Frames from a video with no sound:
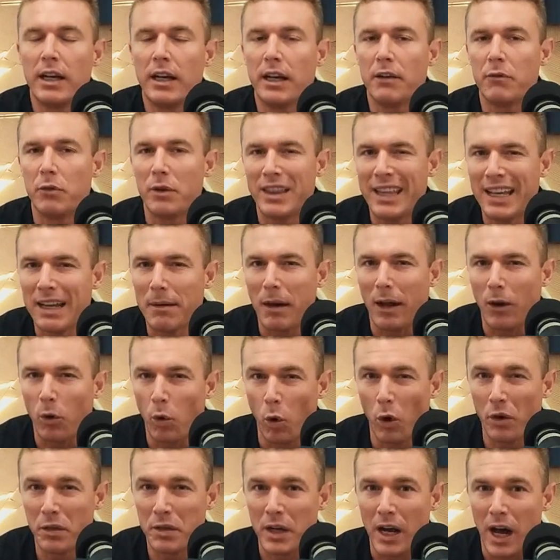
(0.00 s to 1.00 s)
If we think about
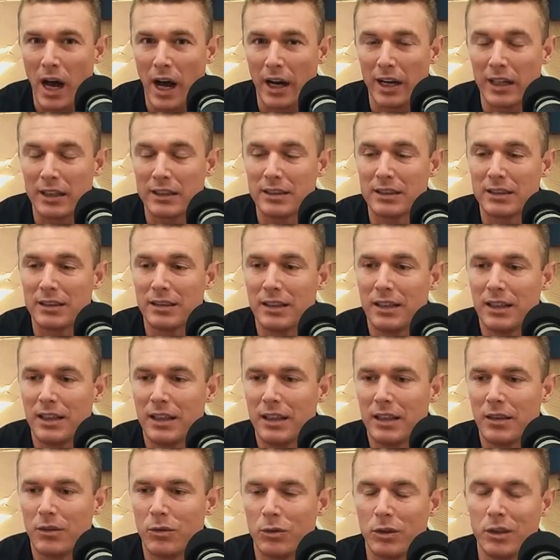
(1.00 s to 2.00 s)
orthodontics,
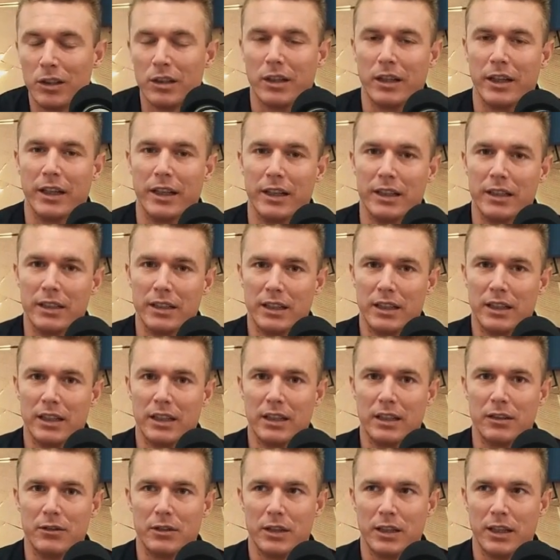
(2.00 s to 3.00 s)
really,
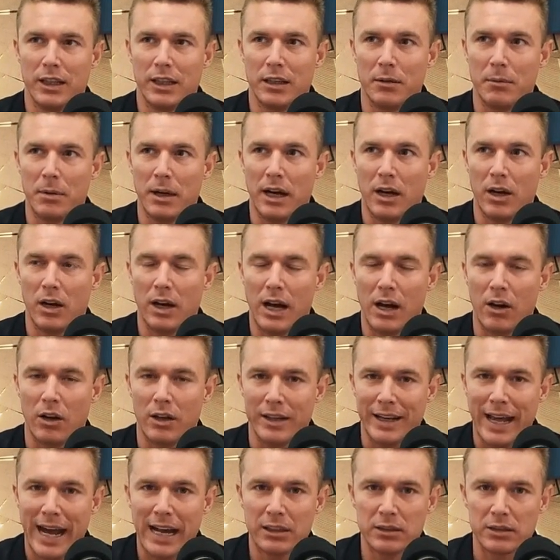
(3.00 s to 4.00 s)
if we think about how it
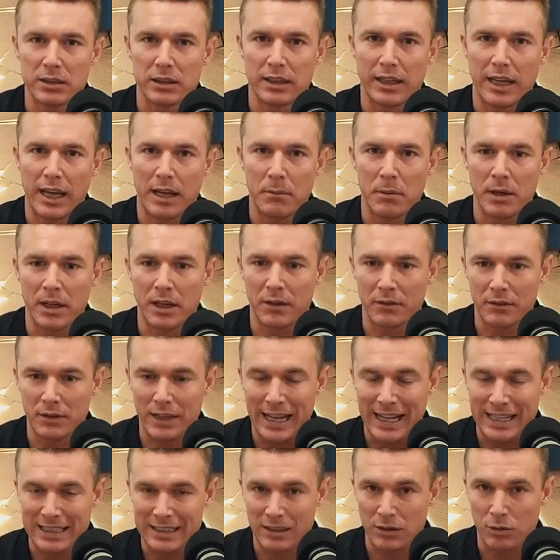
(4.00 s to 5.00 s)
naturally came in
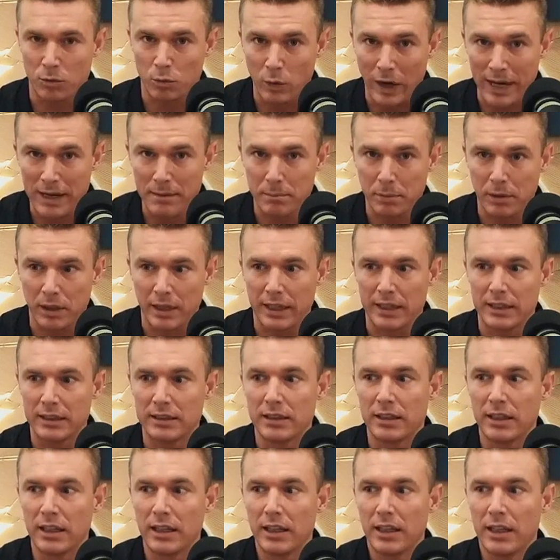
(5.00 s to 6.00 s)
as the right
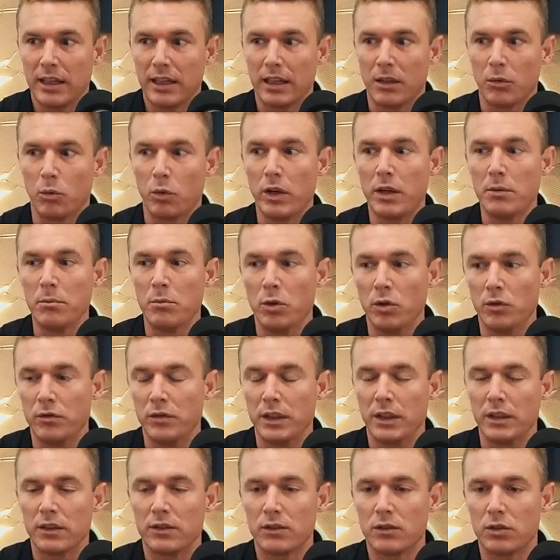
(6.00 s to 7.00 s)
place, and we moved
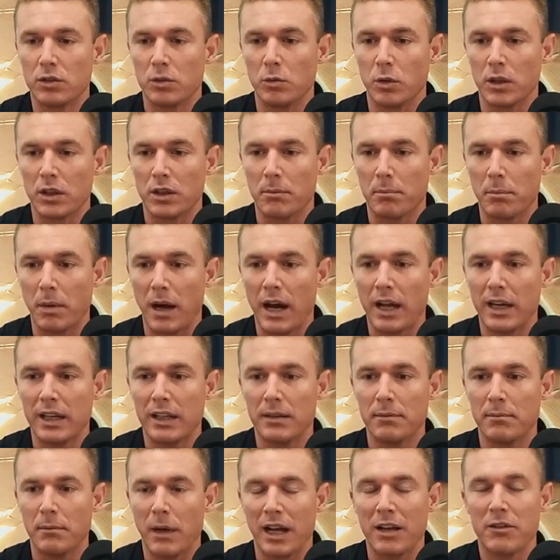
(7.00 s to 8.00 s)
it to what the
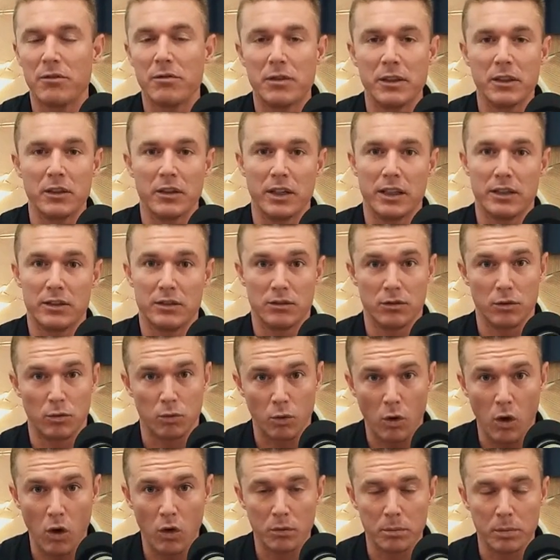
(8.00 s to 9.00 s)
body might feel as the
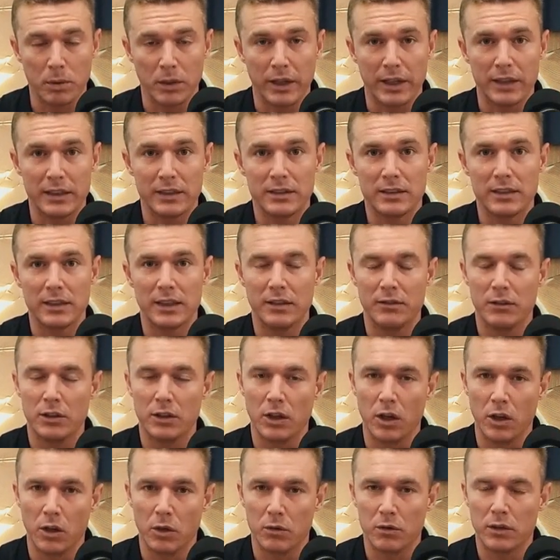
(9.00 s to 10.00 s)
wrong place, even
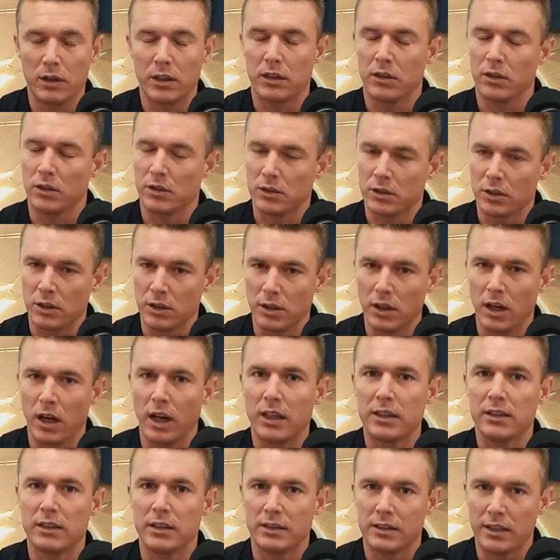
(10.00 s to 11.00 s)
though it looks good to
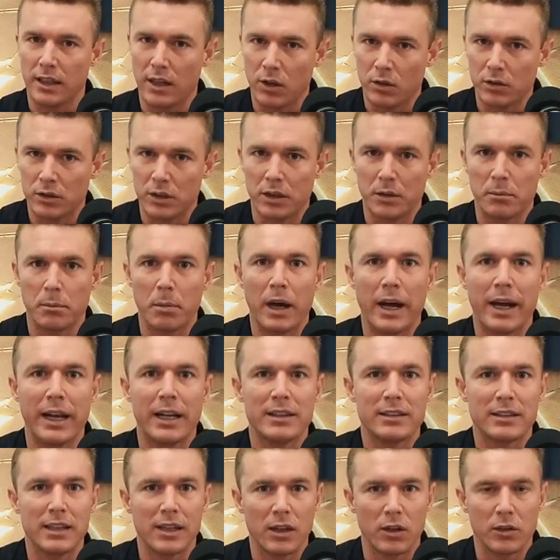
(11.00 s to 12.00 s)
us, it's a healthier bite,
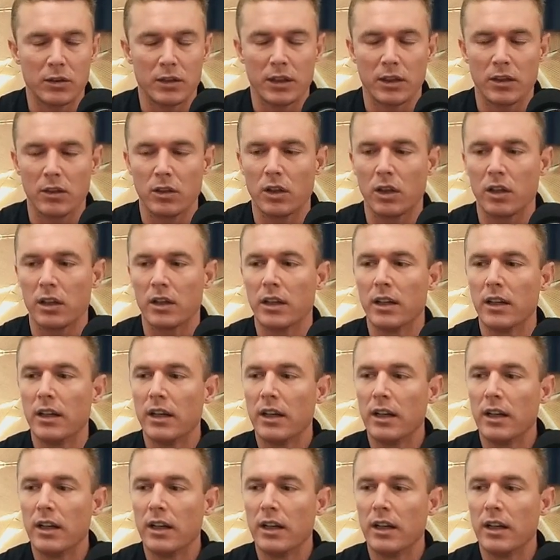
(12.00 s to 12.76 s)
it's a healthier look,